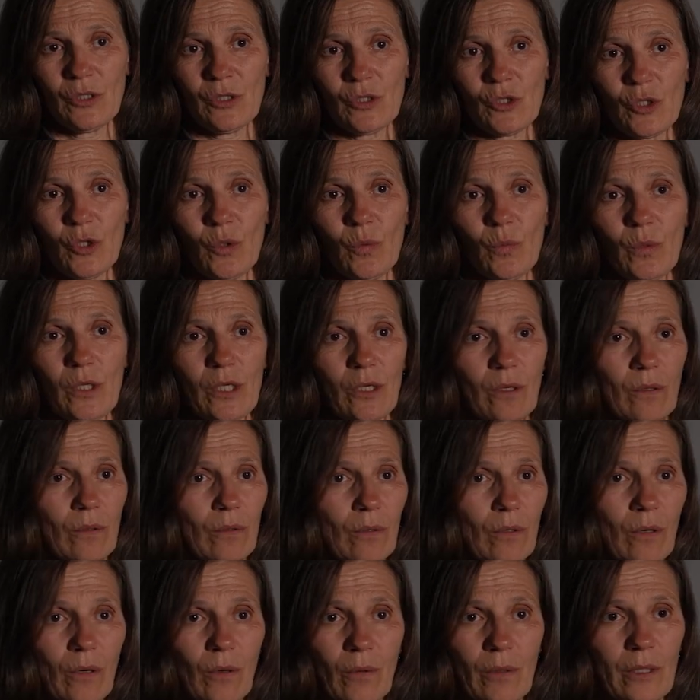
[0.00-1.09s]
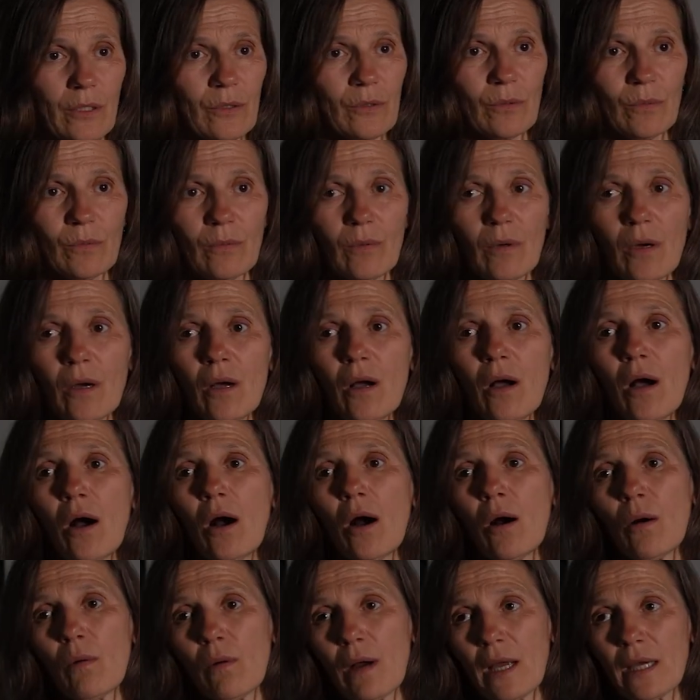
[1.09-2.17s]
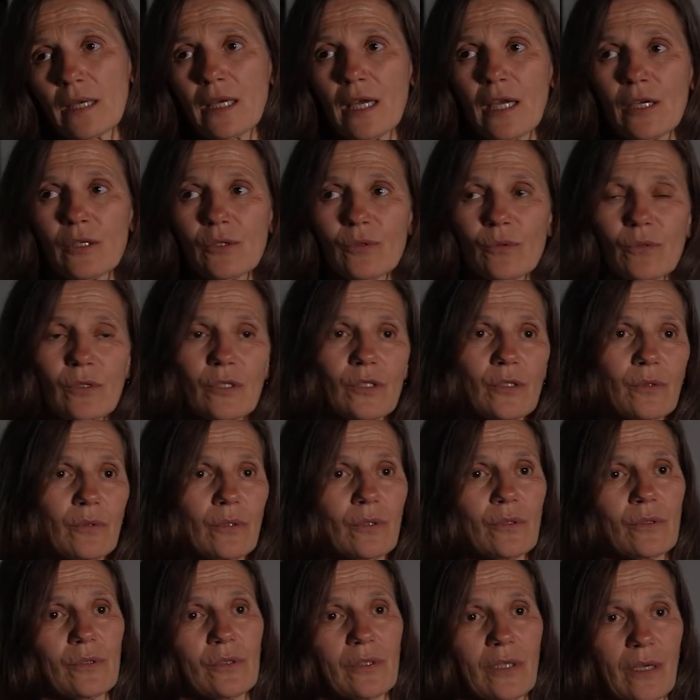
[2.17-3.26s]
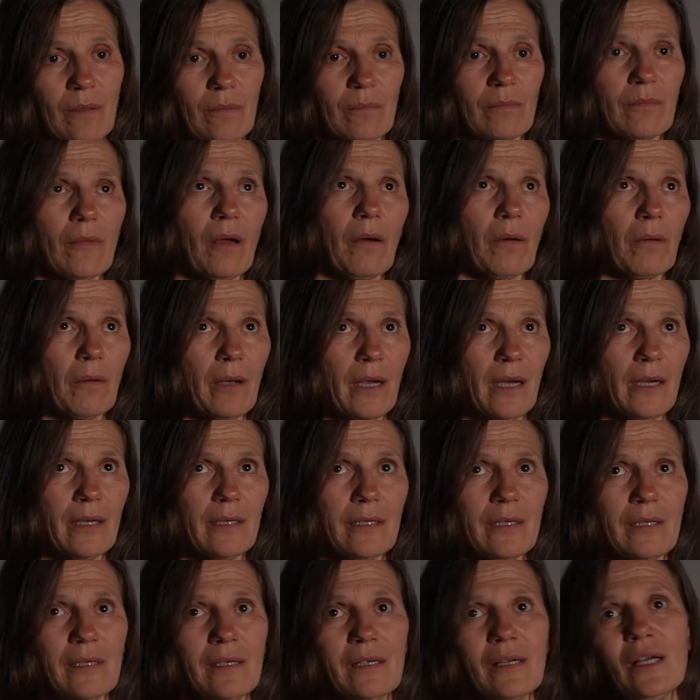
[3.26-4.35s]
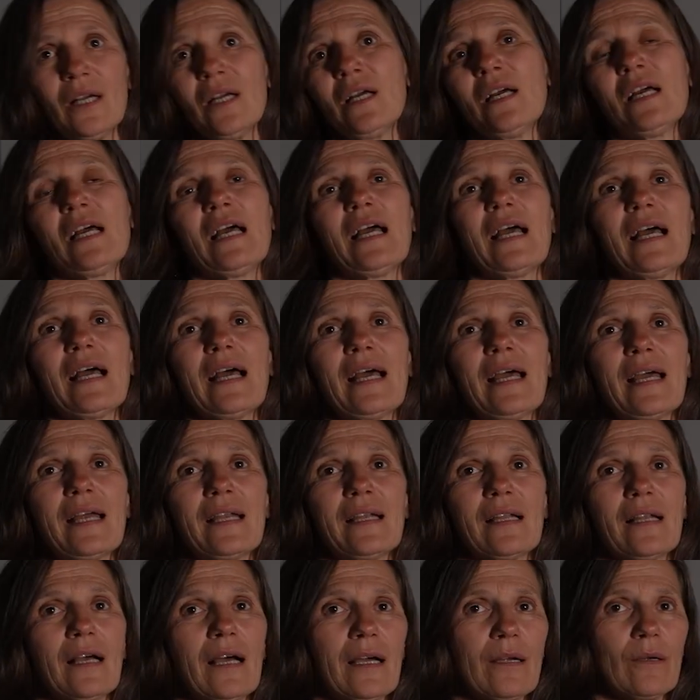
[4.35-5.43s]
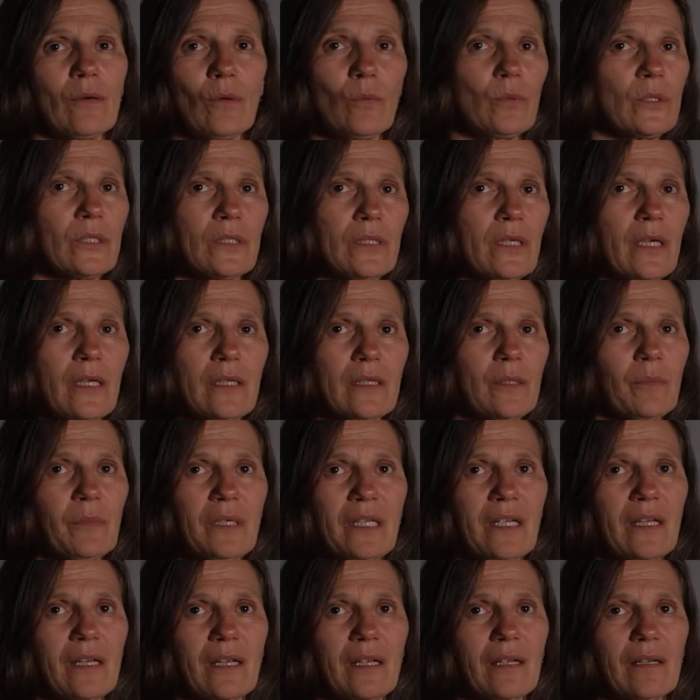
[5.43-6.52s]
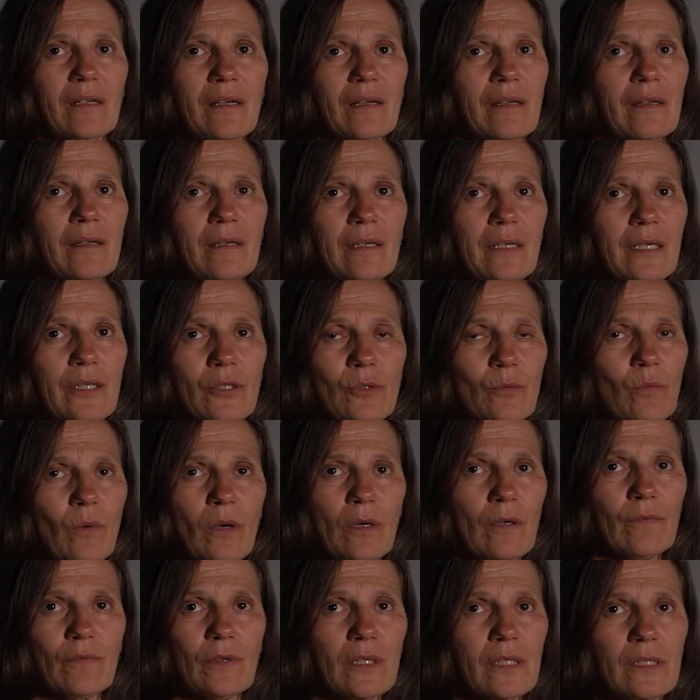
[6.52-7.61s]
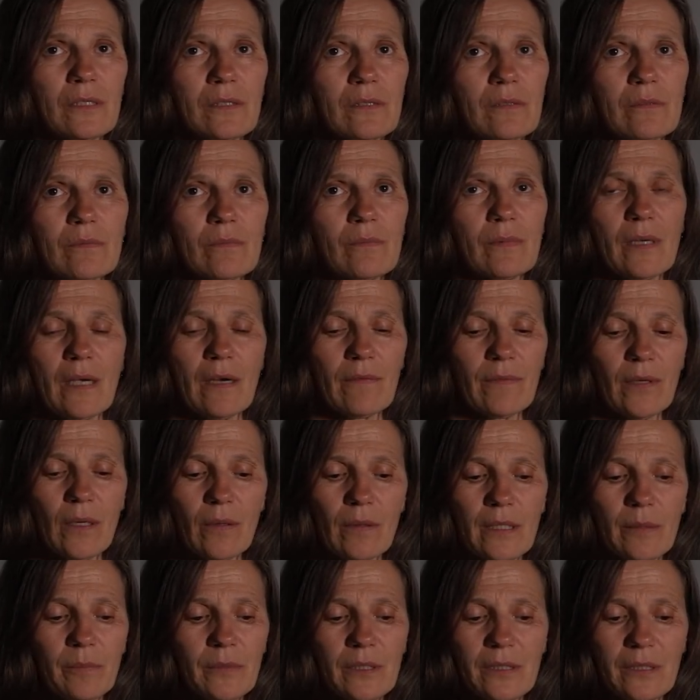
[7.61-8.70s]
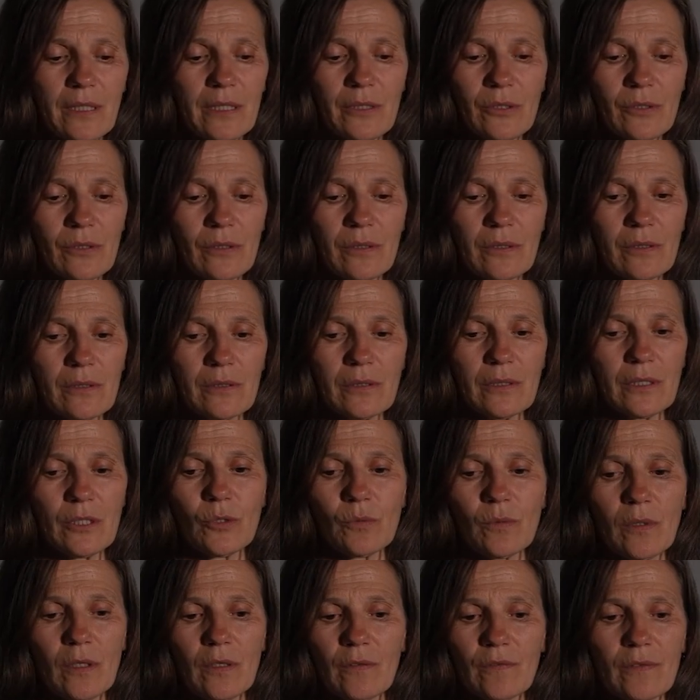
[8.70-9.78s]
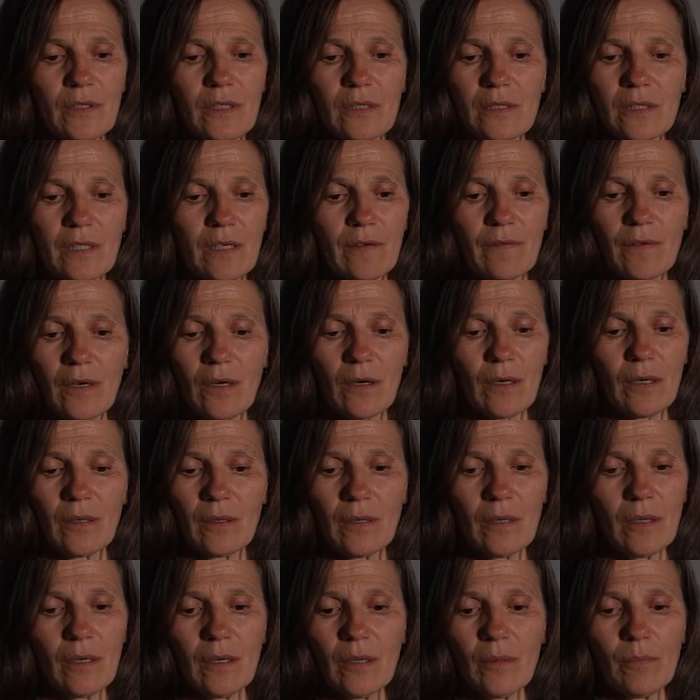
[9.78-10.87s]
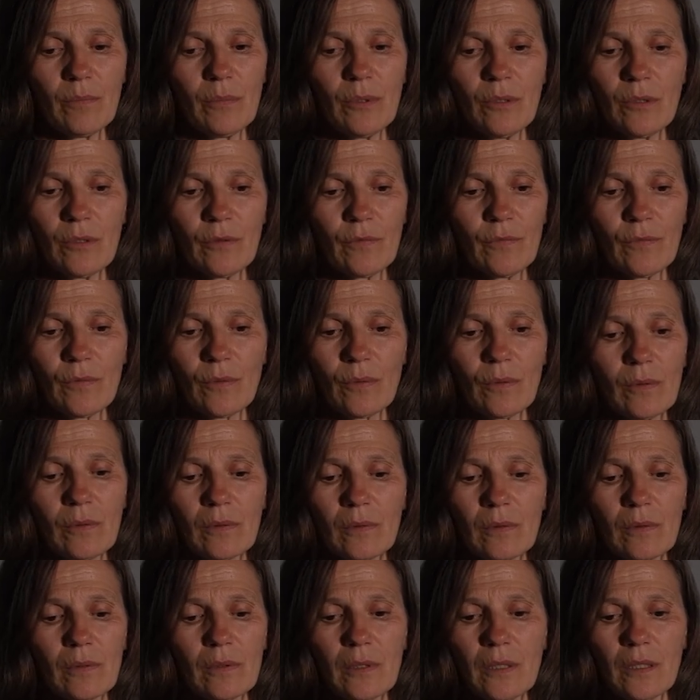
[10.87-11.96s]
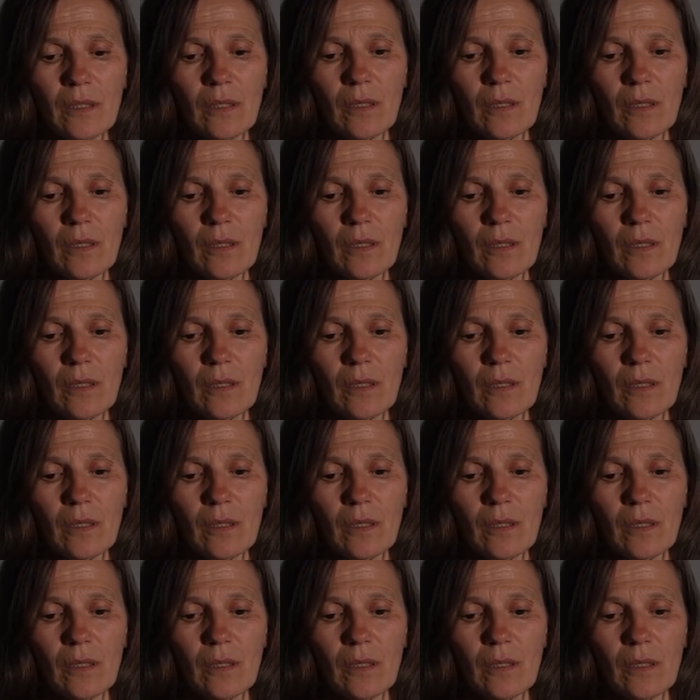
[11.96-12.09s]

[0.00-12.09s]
So we don't go into, I can't do this because I'm now 80. And I always say in the beginning, each one of us, we have our limitations, each one of us have our beautiful,